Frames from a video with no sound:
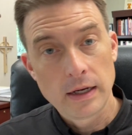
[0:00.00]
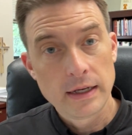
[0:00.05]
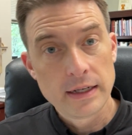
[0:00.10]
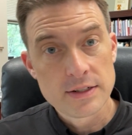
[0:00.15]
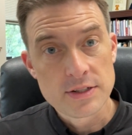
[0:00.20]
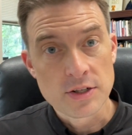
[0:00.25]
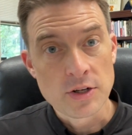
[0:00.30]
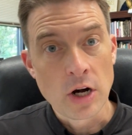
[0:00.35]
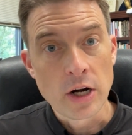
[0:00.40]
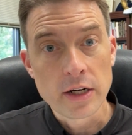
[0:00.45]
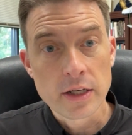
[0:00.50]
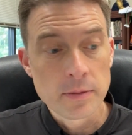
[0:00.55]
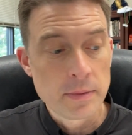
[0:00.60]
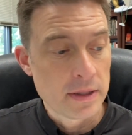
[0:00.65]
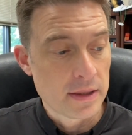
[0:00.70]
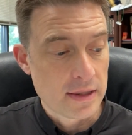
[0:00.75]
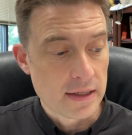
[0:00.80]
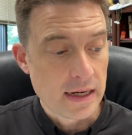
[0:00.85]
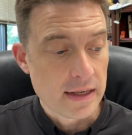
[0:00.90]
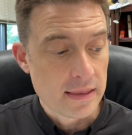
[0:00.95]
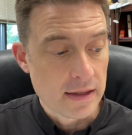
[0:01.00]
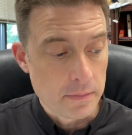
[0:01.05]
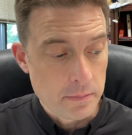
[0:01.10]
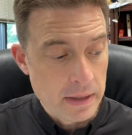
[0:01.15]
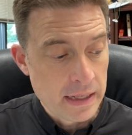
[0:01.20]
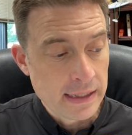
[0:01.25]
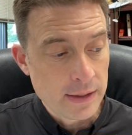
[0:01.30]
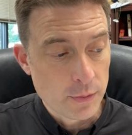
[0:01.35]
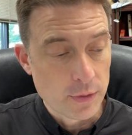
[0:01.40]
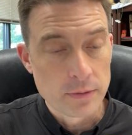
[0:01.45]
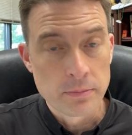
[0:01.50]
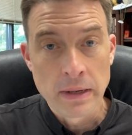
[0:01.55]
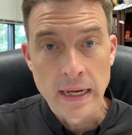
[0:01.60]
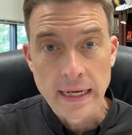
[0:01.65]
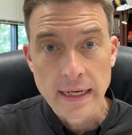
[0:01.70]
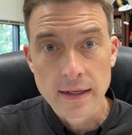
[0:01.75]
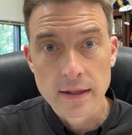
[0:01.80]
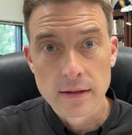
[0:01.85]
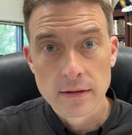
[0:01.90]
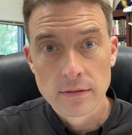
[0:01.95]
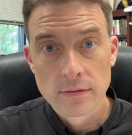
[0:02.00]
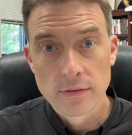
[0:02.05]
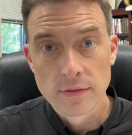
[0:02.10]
It's an argument that I think many would make,